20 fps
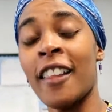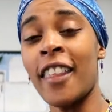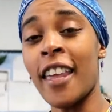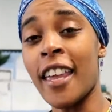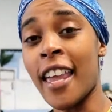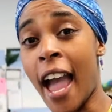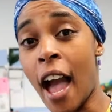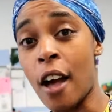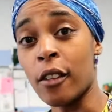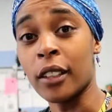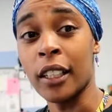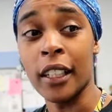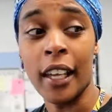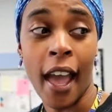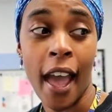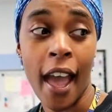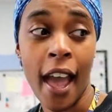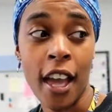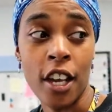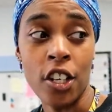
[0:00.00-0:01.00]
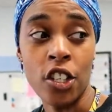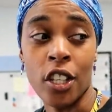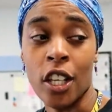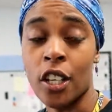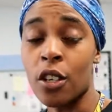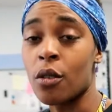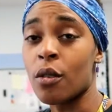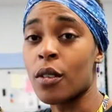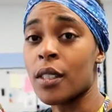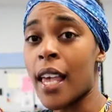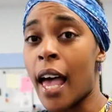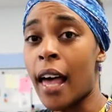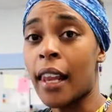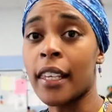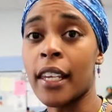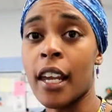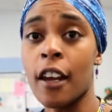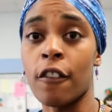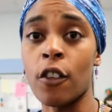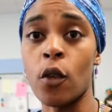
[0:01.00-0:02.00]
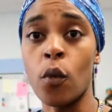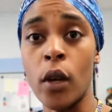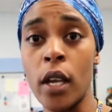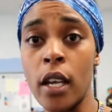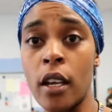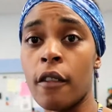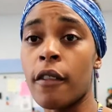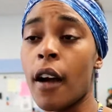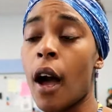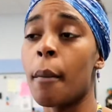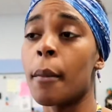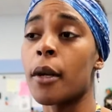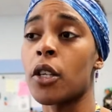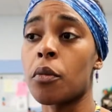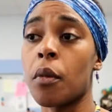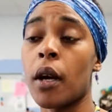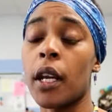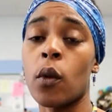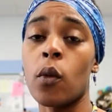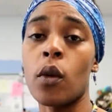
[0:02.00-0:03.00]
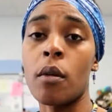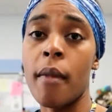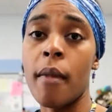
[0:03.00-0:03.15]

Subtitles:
they count the cash, they do a tally every week of how much money we